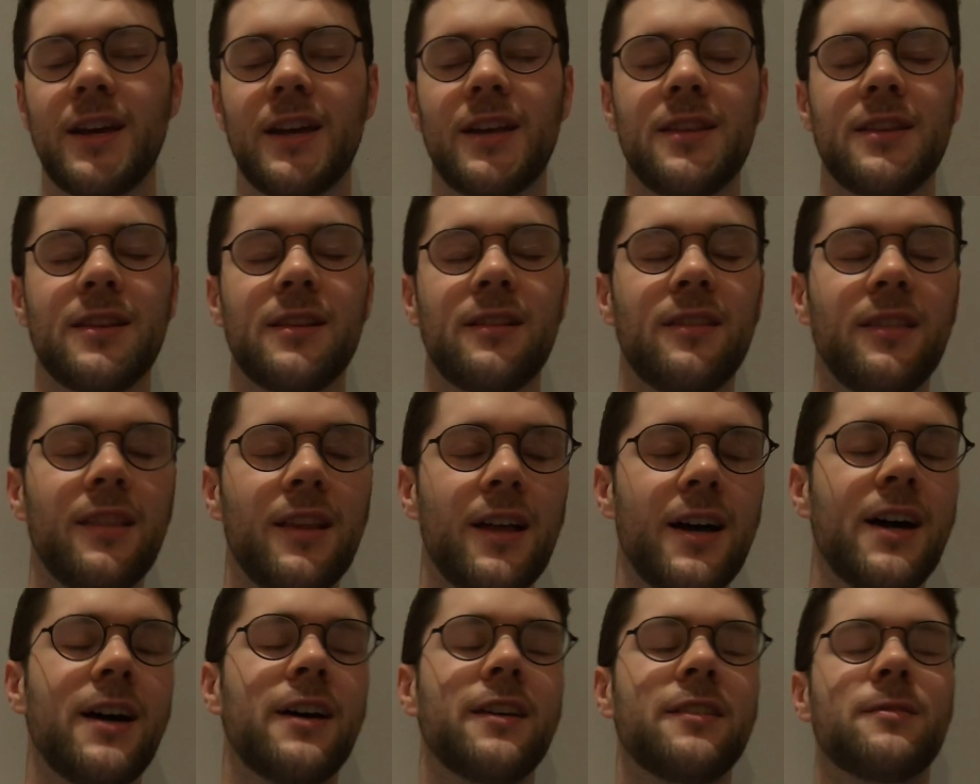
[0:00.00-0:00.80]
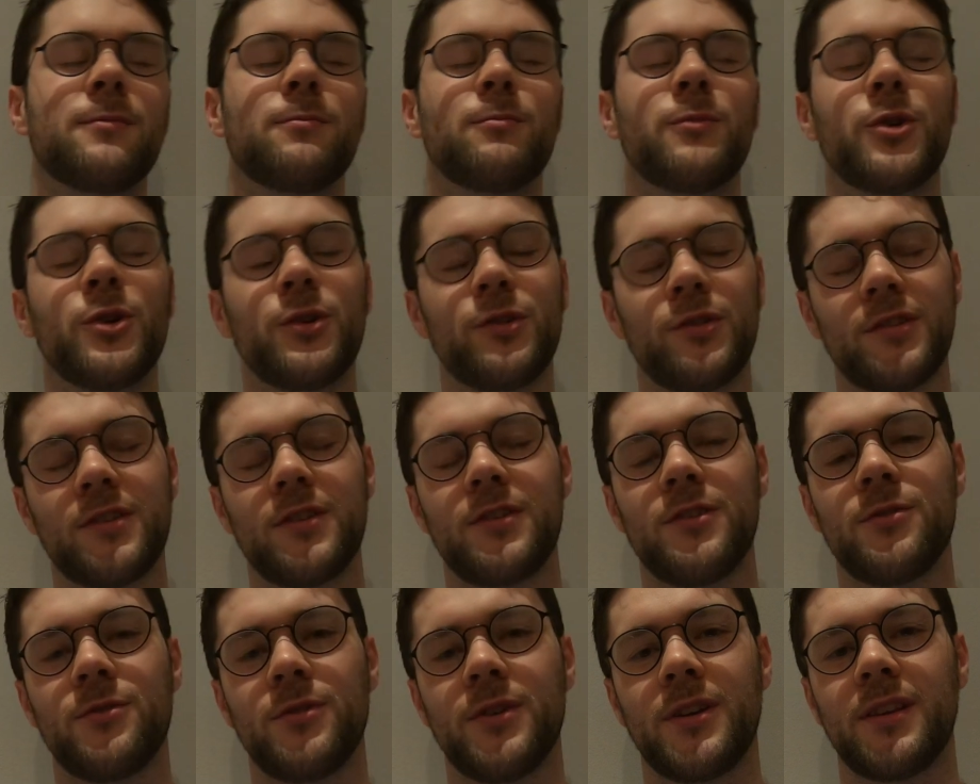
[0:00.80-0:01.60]
And the last most
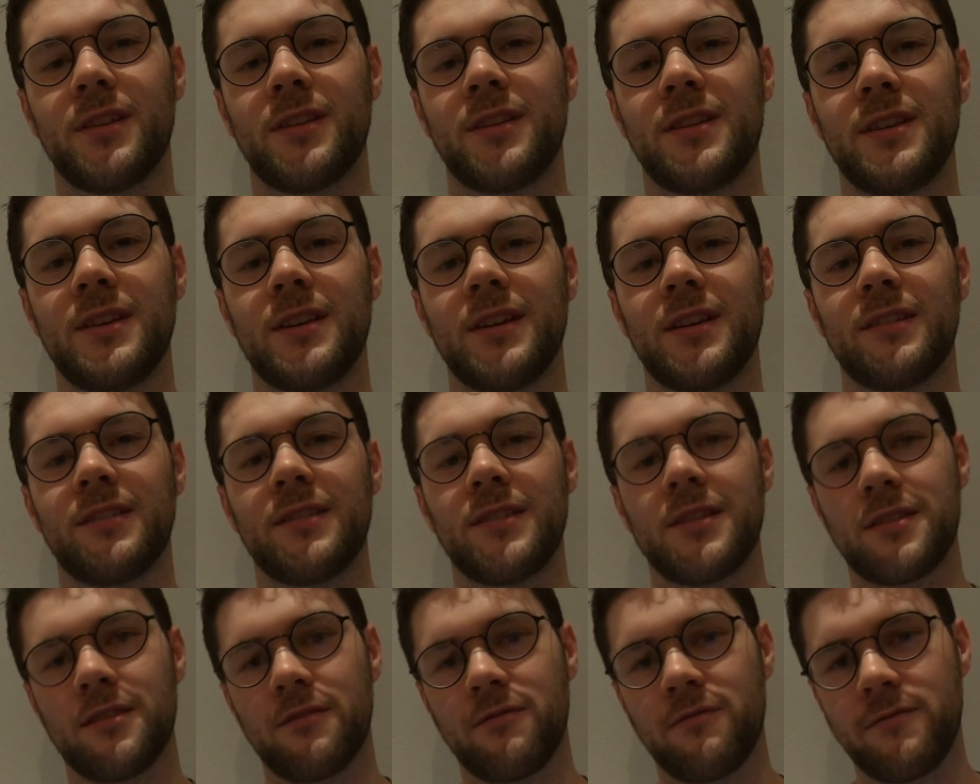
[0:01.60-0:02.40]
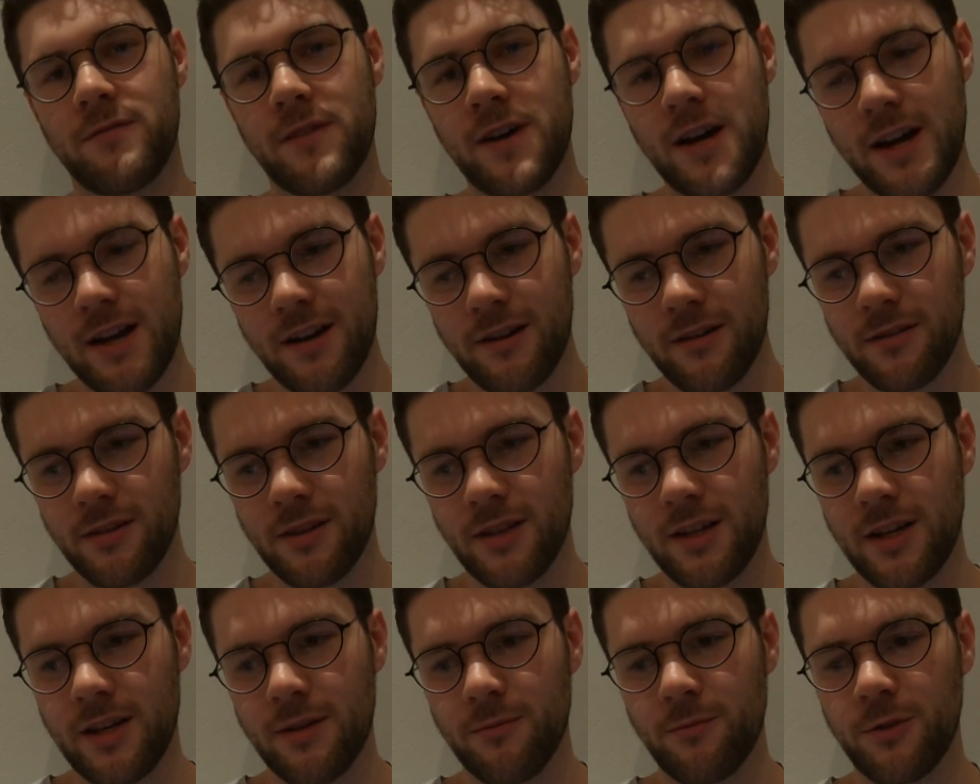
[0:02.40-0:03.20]
annoying thing is that the fire
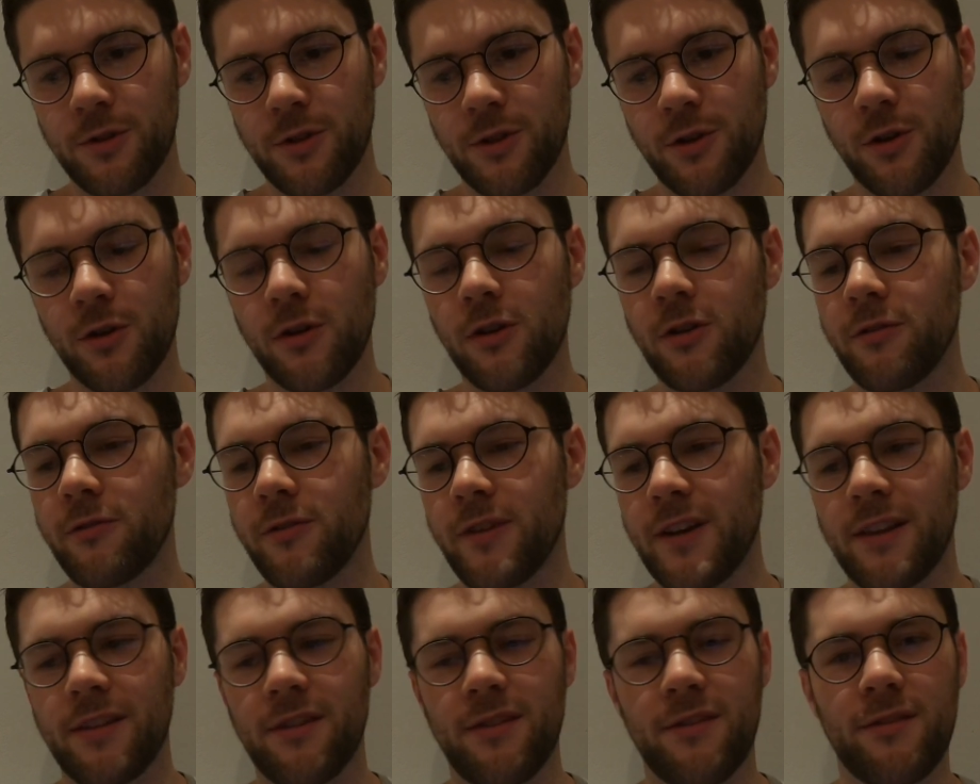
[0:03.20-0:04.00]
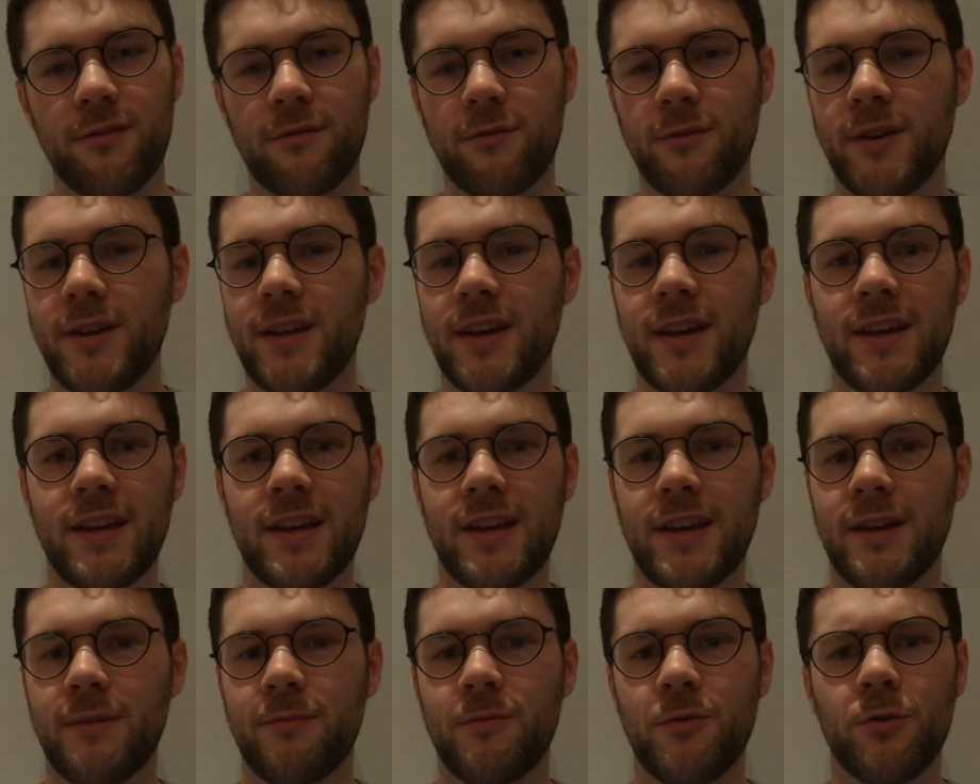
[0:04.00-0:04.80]
alarm would go off at 3
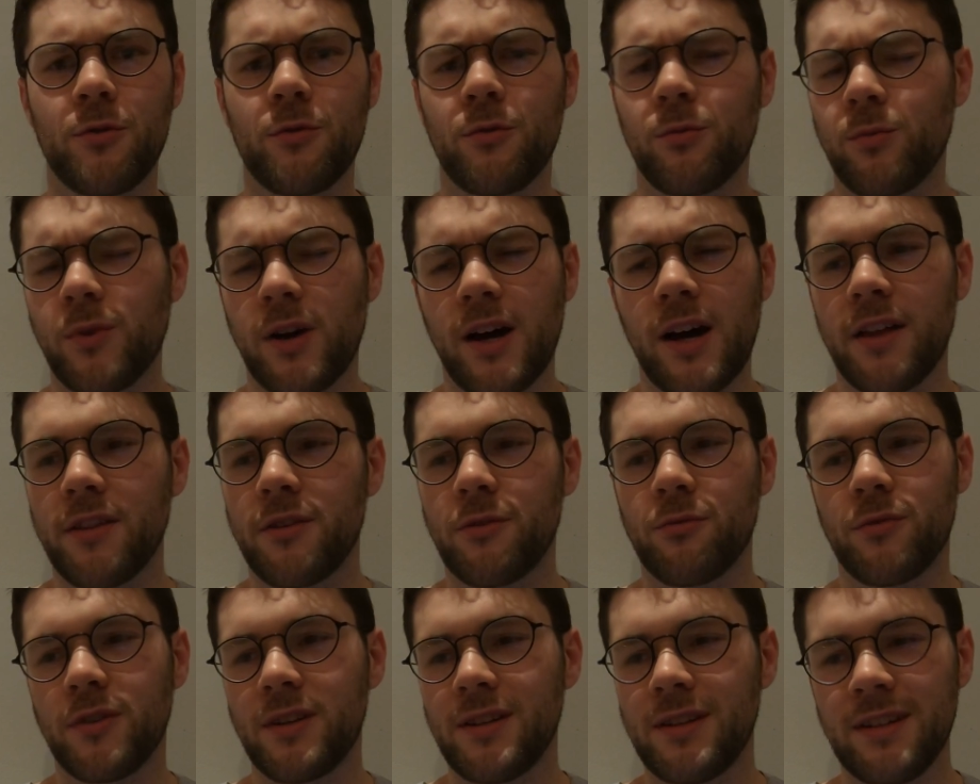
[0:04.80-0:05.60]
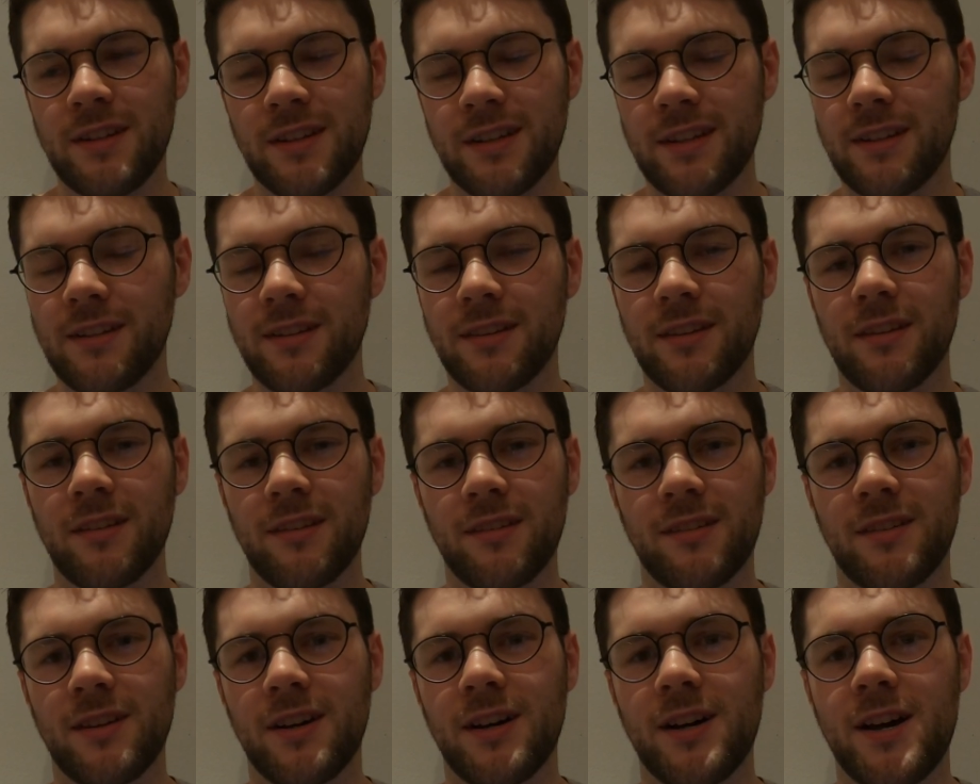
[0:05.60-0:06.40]
a.m. or other
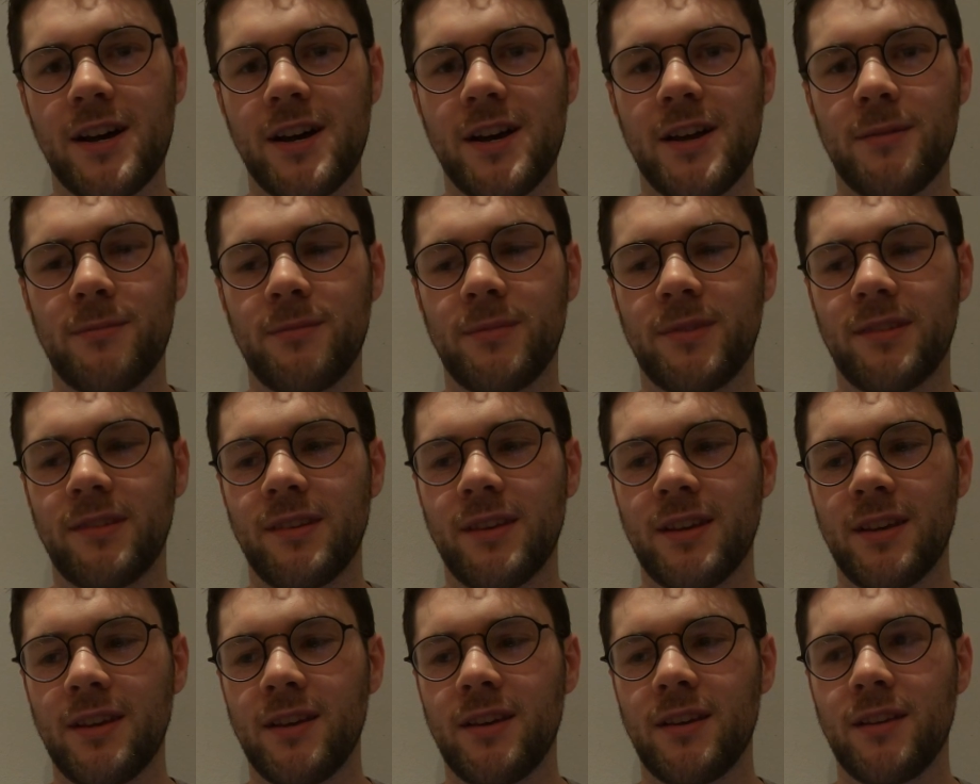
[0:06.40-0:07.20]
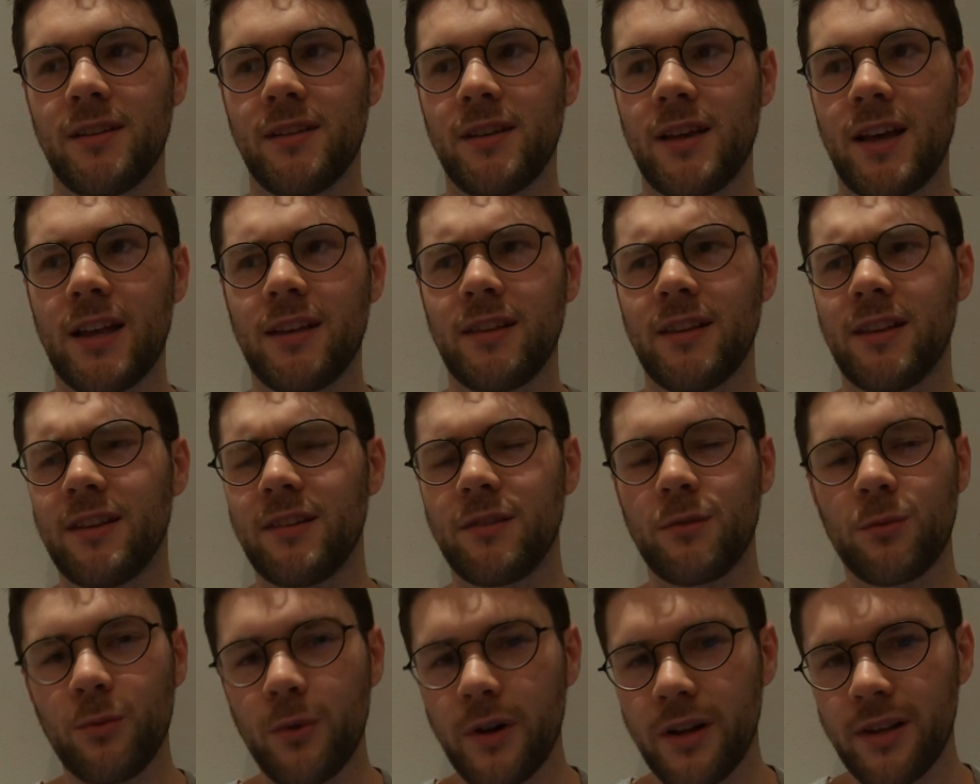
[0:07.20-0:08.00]
ridiculous times at
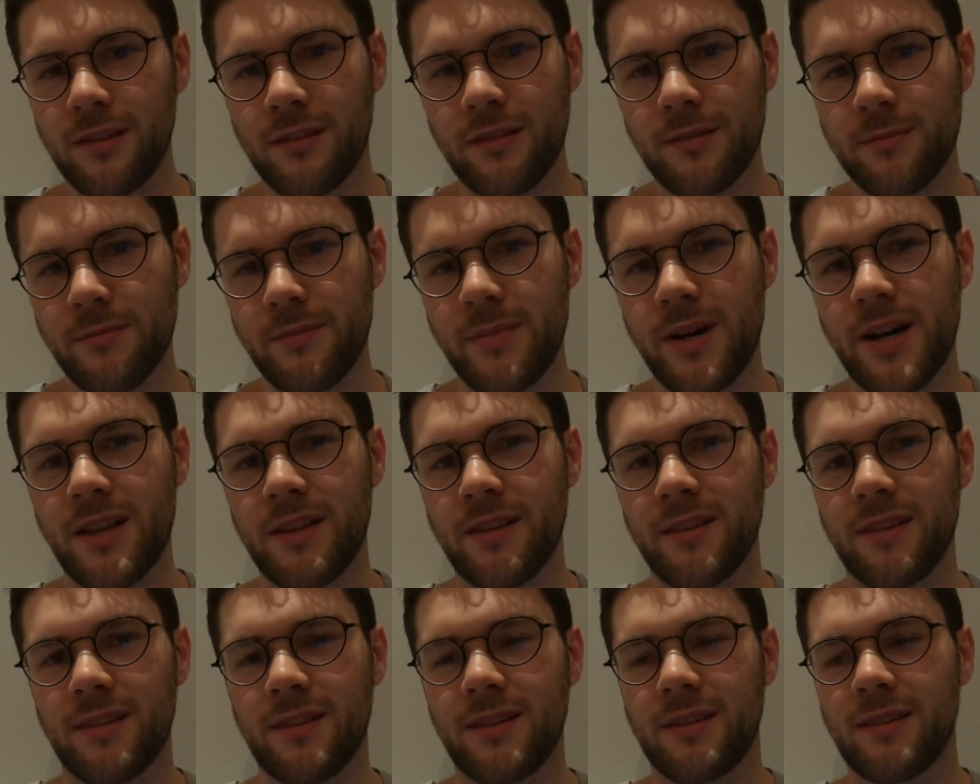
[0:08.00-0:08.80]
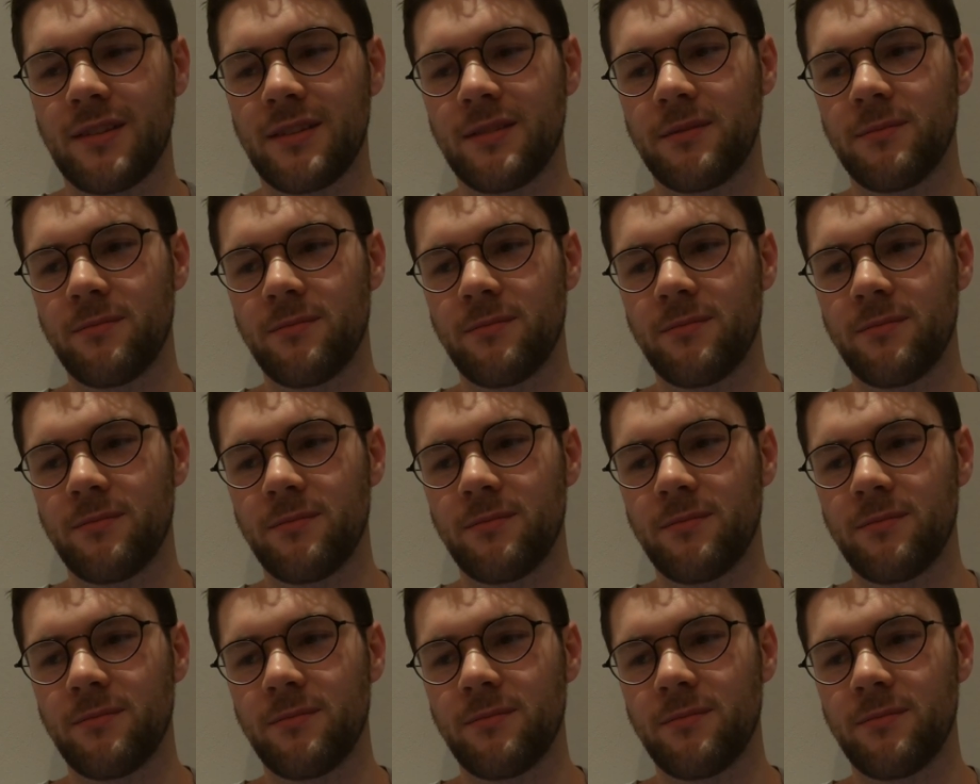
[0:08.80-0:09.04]
least once a month,